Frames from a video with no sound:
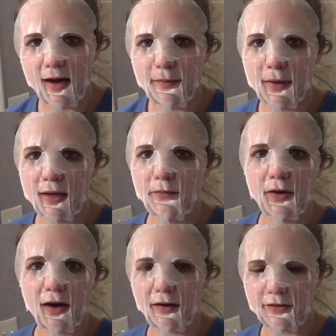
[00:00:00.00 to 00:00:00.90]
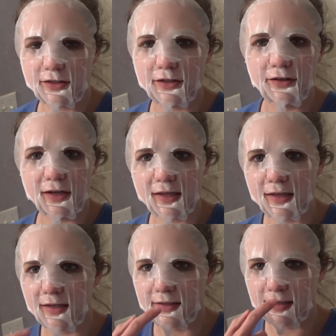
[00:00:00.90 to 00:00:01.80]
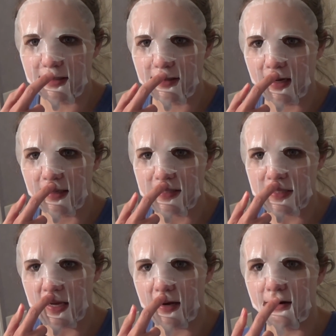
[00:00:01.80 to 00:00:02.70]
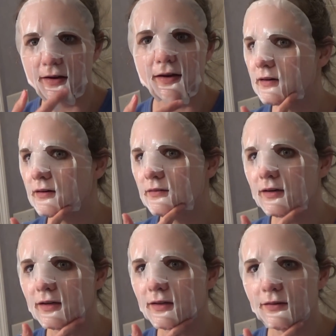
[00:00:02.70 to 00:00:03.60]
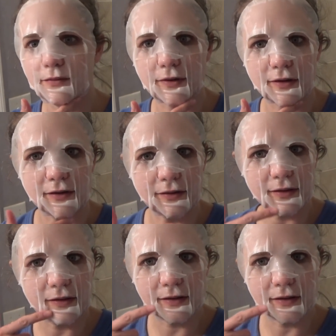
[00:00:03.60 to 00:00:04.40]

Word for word: I mean, can we all just agree that these things are kind of scary? What in the world?